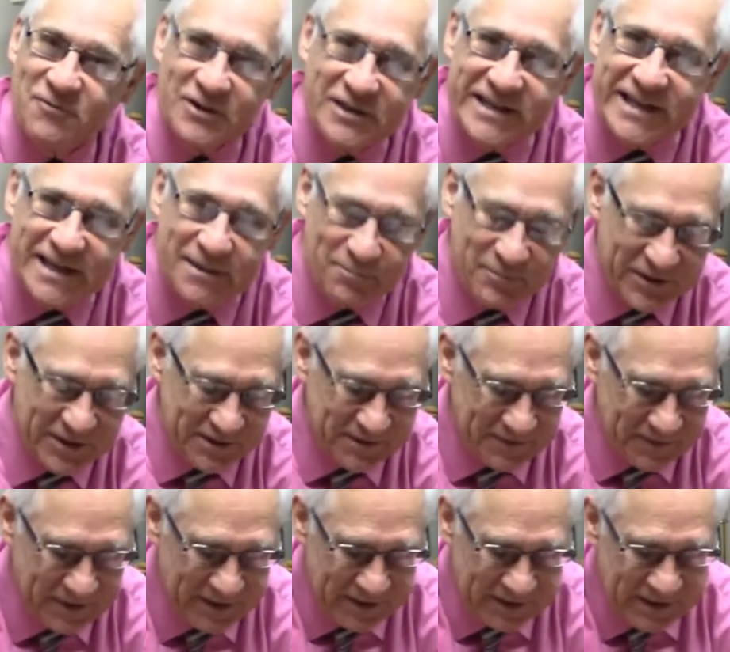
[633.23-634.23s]
dimmed,
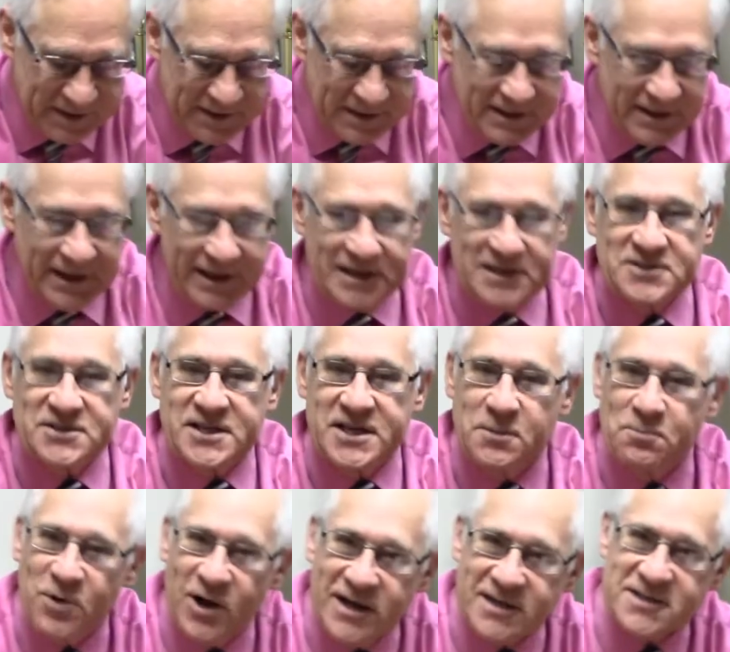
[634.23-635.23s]
and it's the
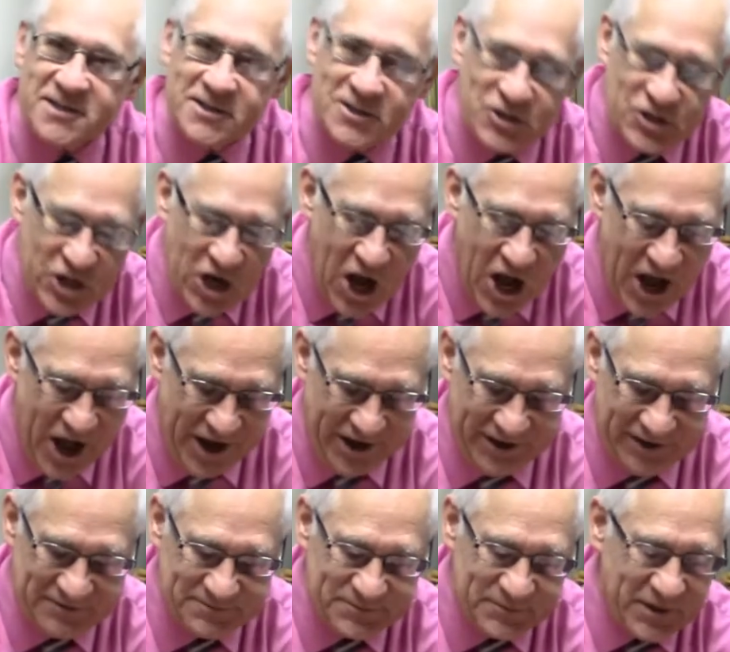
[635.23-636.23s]
Apostle John,
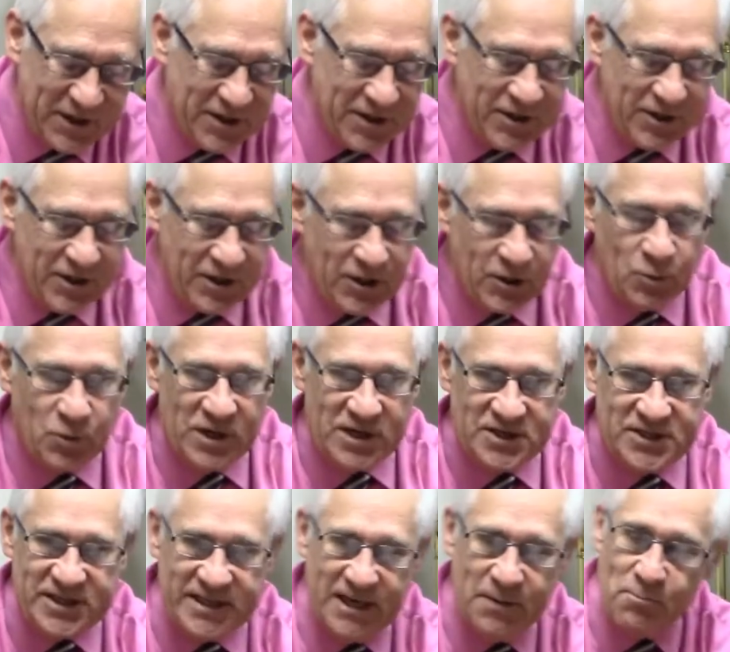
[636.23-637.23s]
who
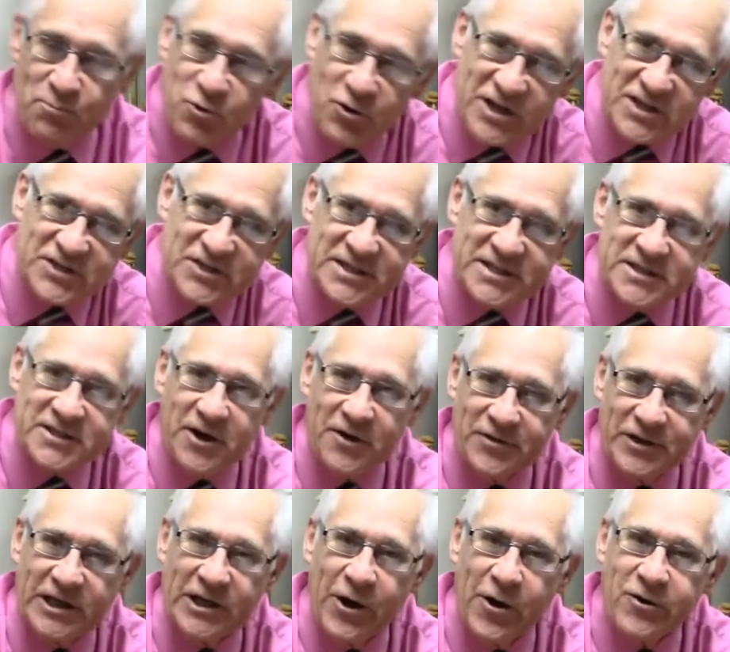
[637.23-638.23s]
was imprisoned on
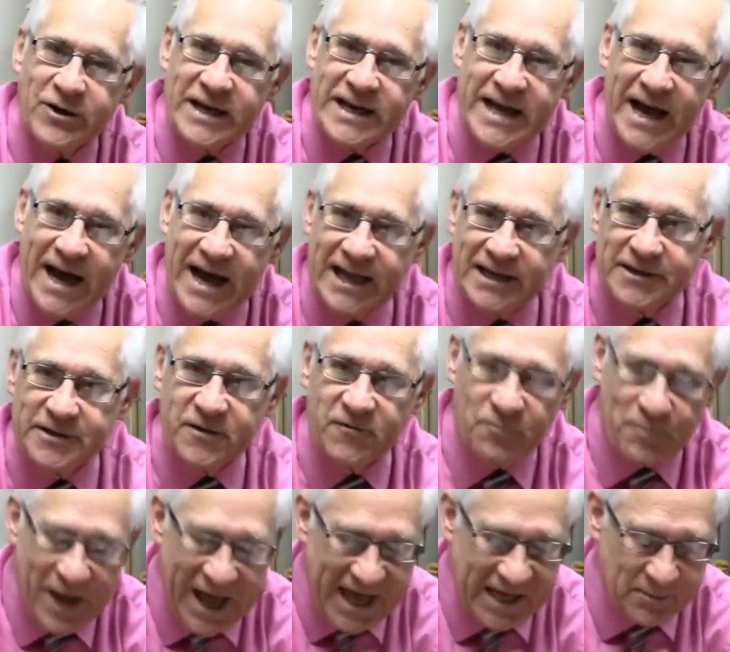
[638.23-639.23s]
the lonely island of
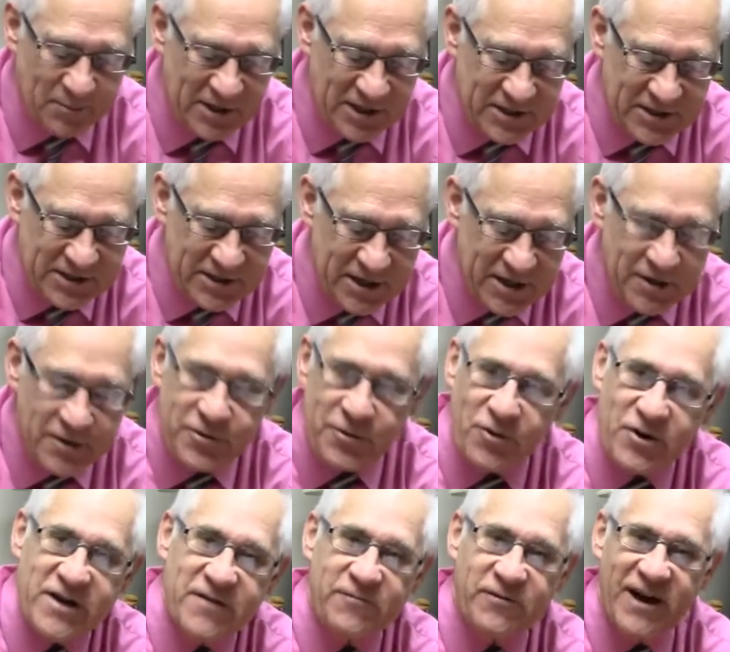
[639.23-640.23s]
Patmos,
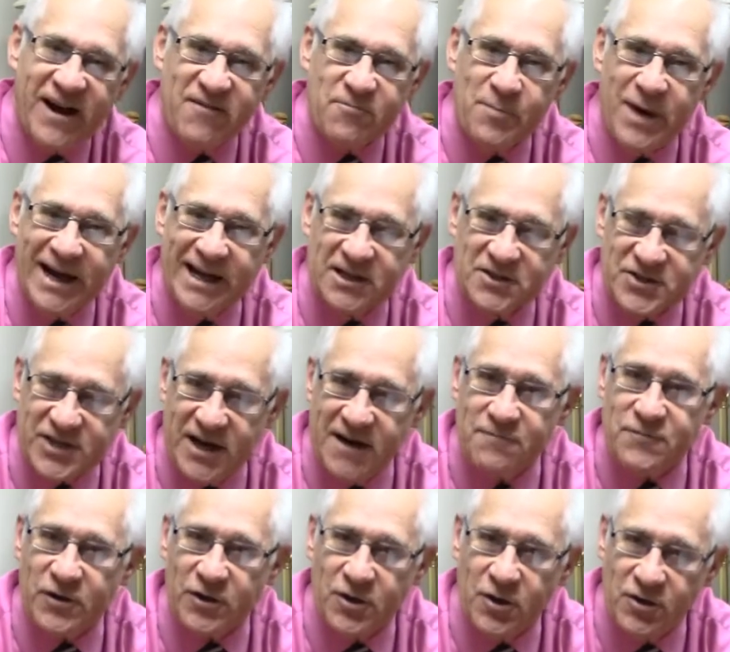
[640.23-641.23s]
35 miles off
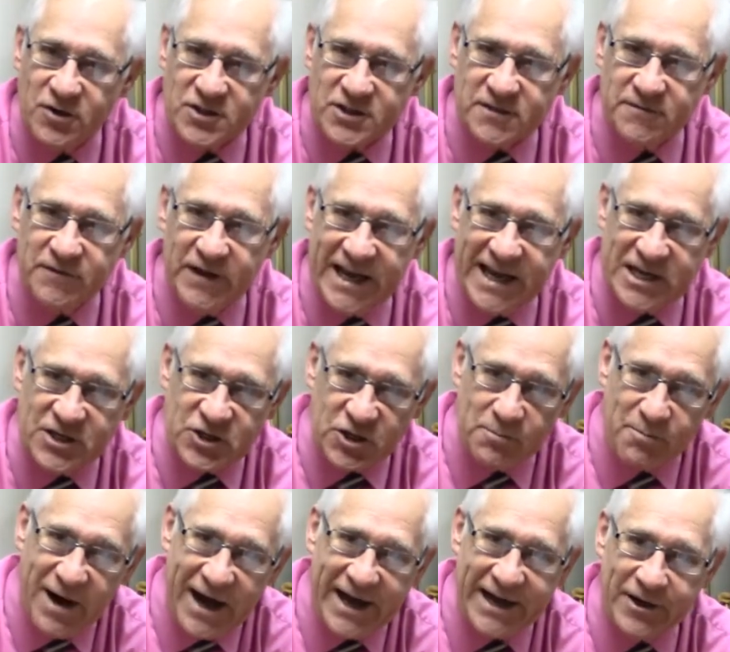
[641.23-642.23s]
the coast of Asia
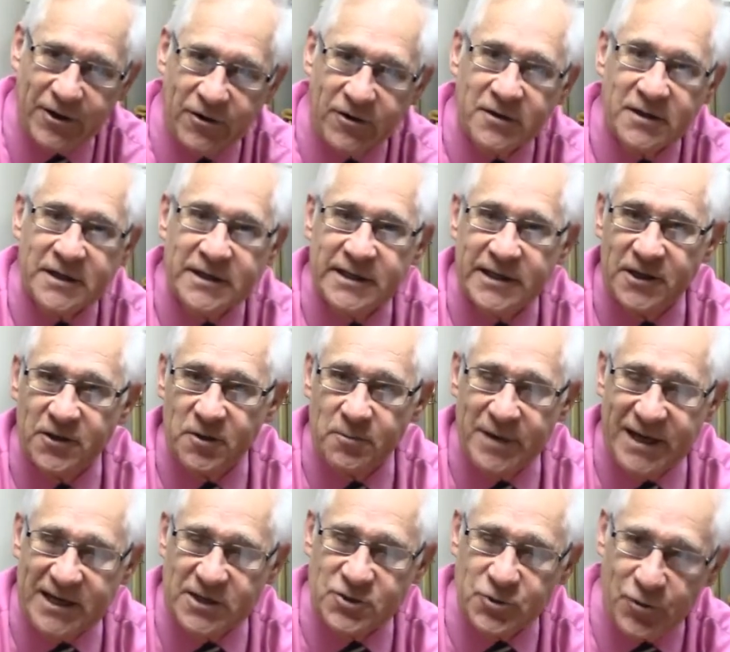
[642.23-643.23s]
Minor in the
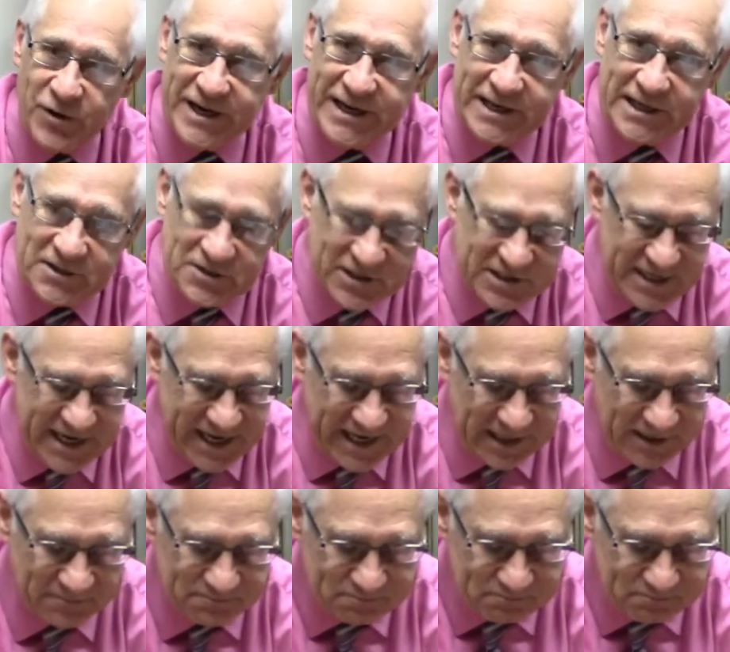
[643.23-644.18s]
Mediterranean Sea.